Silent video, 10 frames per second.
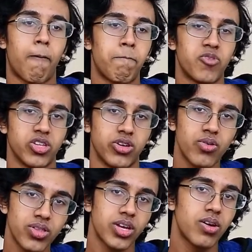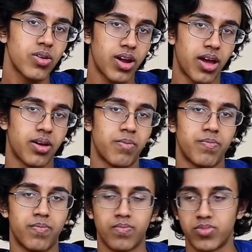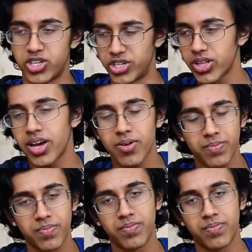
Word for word: Just go in there, chill out,